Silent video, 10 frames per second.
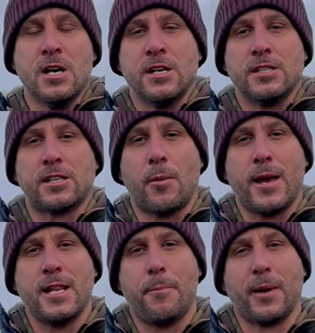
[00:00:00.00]
So
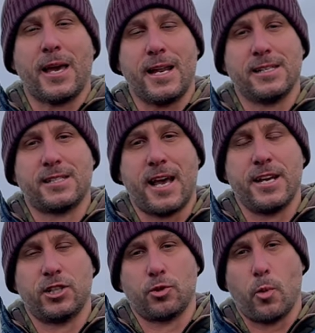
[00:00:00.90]
in the beginning
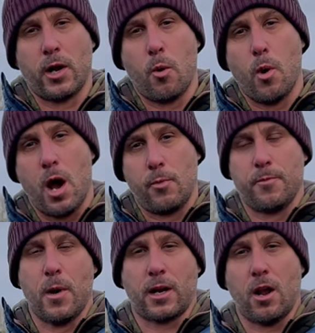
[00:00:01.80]
stages when I work with
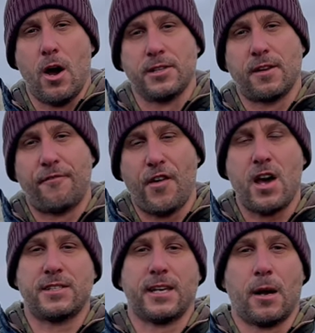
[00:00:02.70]
my clients, the
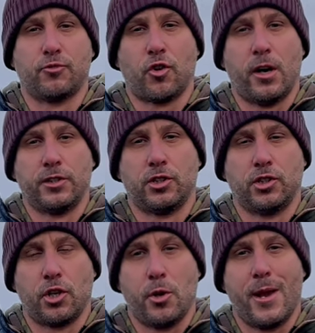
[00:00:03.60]
first thing I'm trying to
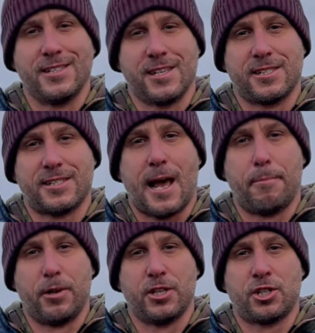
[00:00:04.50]
do is
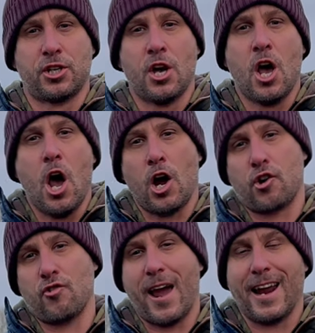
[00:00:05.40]
establish a
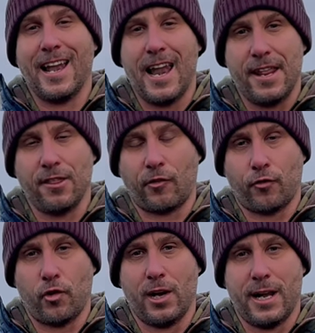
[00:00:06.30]
correct length
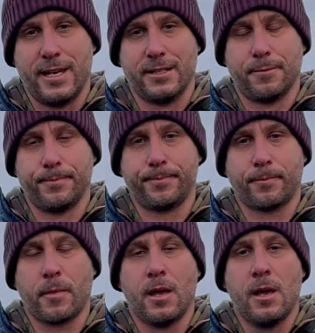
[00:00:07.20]
for a lead.
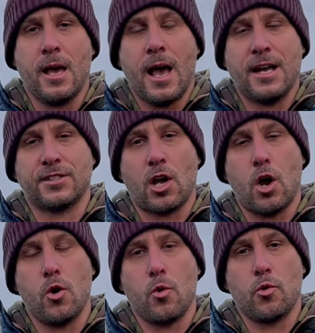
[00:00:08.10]
And
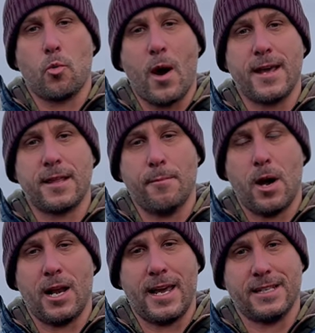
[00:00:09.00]
so the way that
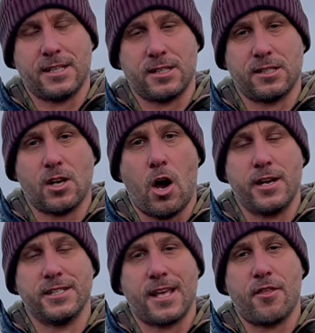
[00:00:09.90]
my leads are
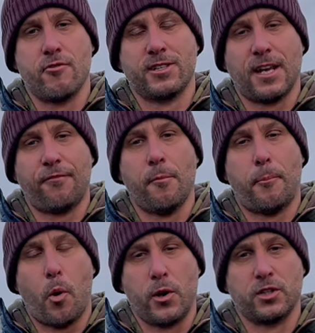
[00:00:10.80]
designed is that there are different
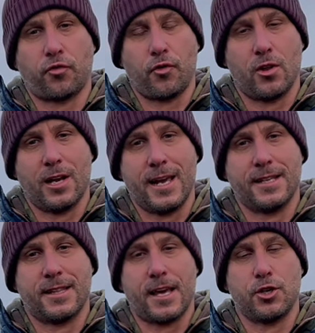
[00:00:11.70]
points through the lead
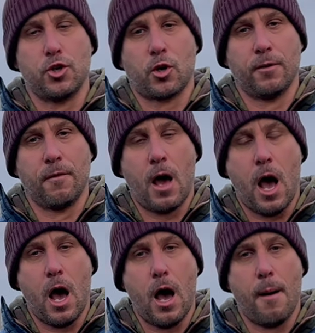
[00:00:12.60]
that you can
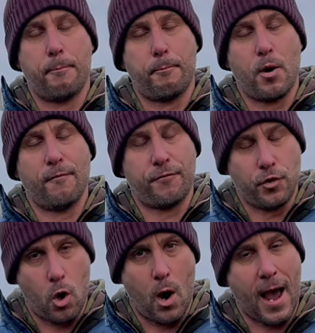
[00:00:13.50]
uh, put
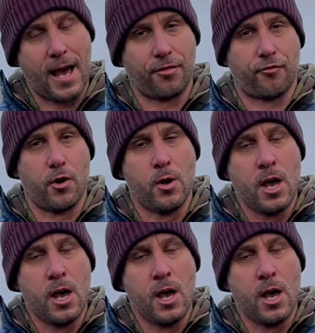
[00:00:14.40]
your hand through